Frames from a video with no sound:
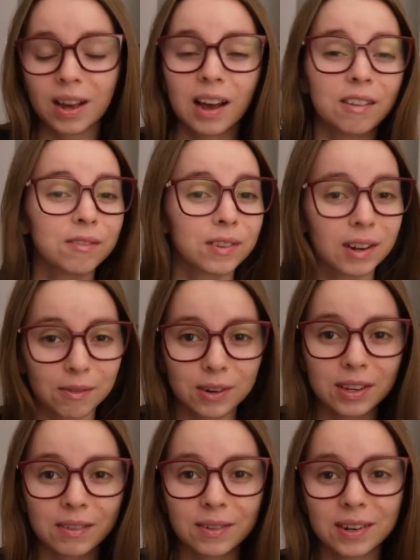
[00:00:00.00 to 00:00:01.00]
I've never
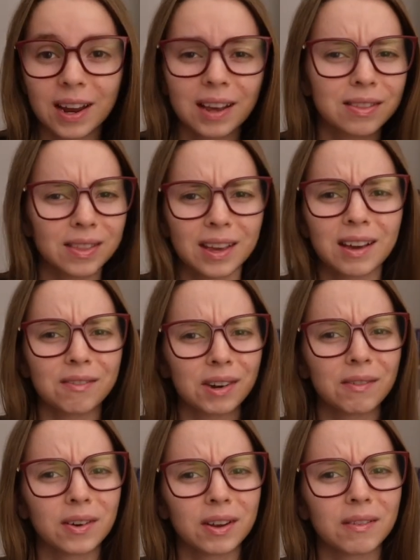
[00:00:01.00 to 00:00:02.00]
given, I think I've
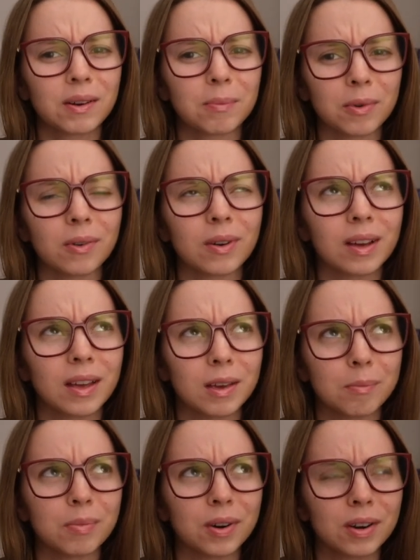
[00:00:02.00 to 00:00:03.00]
never given a book a
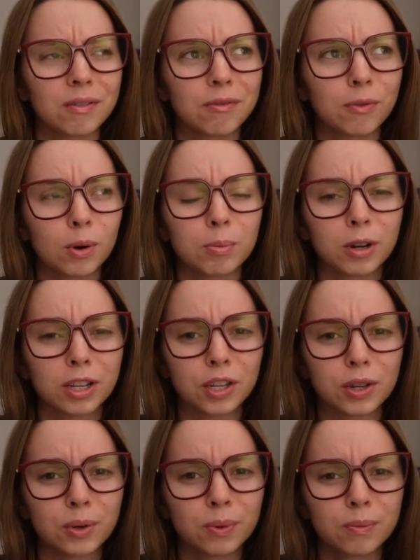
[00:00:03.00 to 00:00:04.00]
book
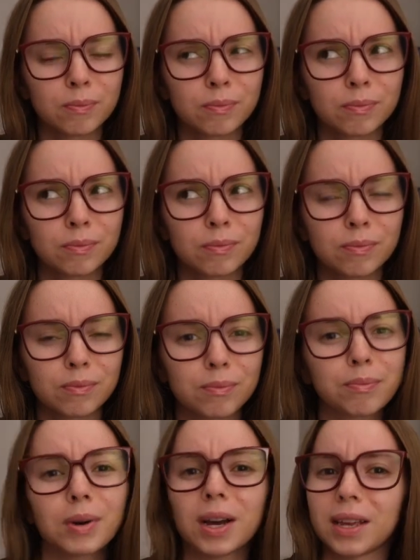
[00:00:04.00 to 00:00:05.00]
4.2
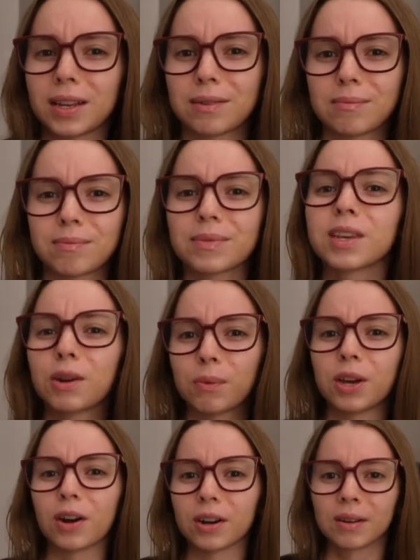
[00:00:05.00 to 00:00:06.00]
but here
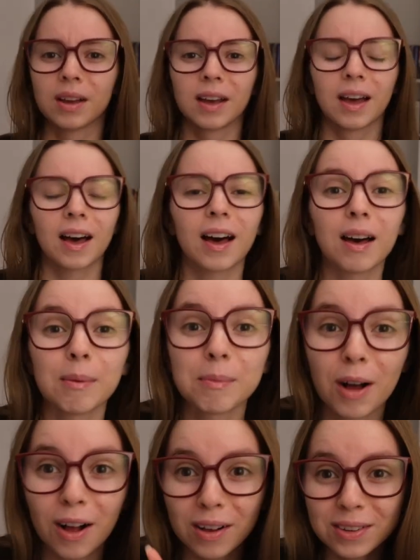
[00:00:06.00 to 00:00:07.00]
we are.
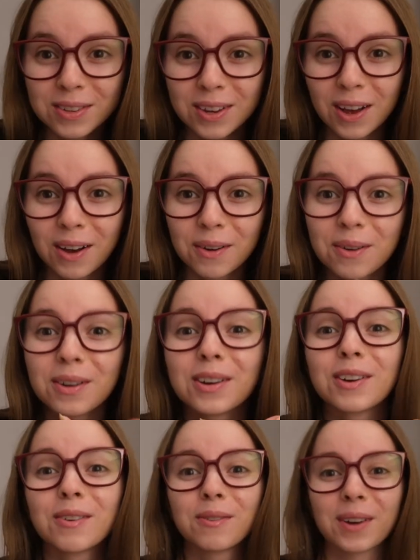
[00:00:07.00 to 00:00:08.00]
Um, also,
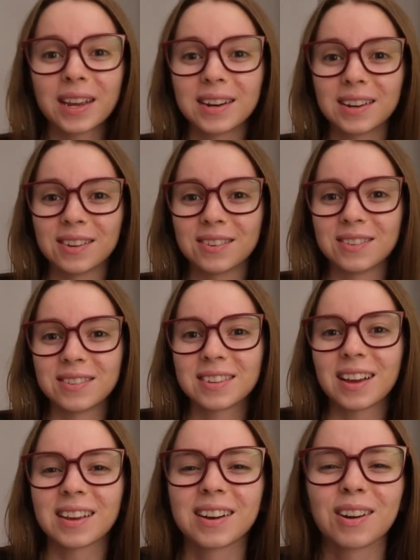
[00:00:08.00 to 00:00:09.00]
great news,
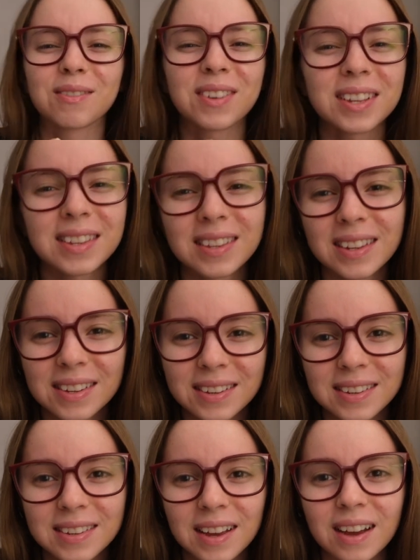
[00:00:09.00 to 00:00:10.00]
I got my
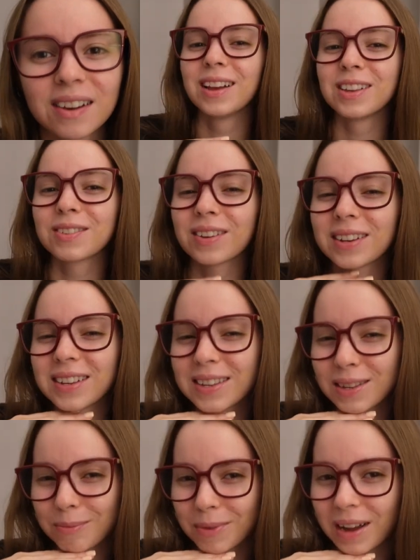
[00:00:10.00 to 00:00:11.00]
stitches out. So I can
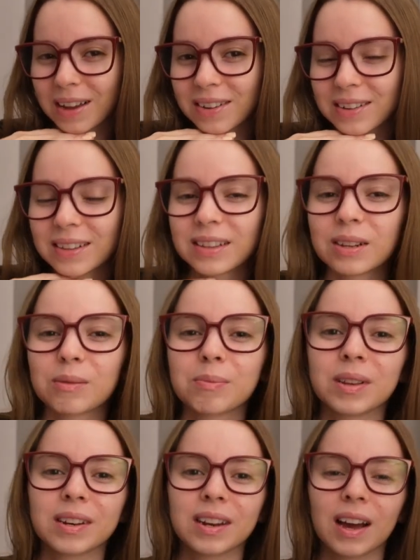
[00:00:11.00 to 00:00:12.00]
smile a little
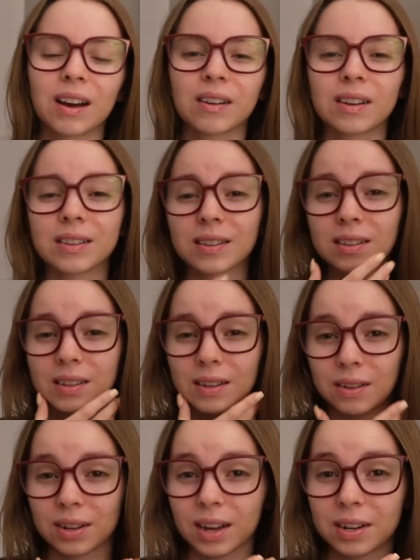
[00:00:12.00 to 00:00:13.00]
bit now. It
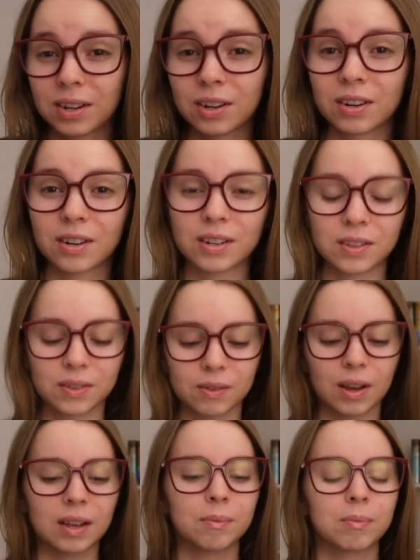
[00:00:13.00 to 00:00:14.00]
still kind of hurts, so
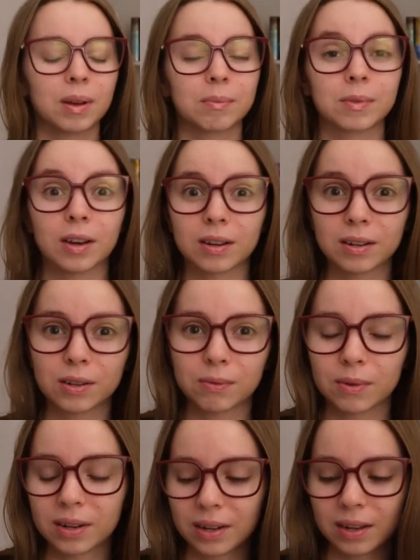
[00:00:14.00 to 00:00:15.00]
I, I'm not going to do it